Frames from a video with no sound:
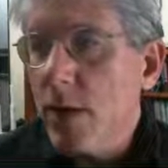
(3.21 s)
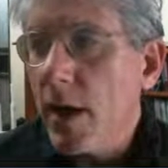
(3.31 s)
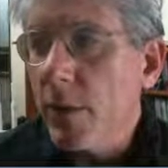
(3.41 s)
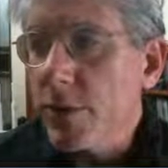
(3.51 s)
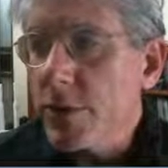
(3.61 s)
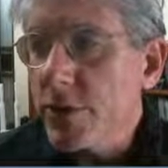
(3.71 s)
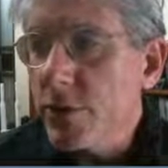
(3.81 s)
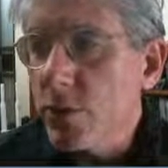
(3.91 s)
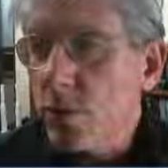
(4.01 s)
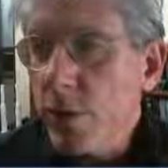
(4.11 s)
I will just
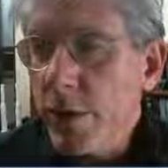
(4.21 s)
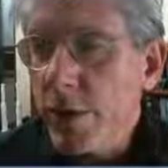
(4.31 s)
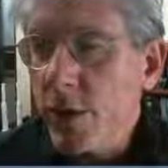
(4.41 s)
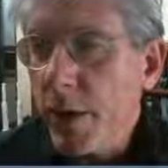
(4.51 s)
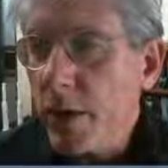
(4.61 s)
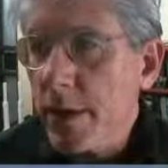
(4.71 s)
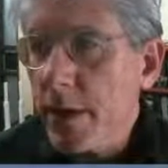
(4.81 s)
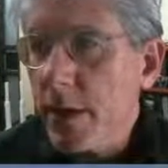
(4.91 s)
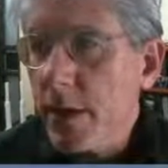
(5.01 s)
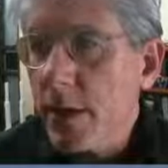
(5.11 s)
do really
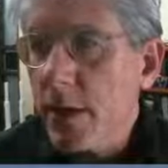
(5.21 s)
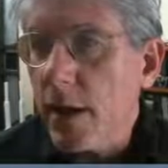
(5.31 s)
quickly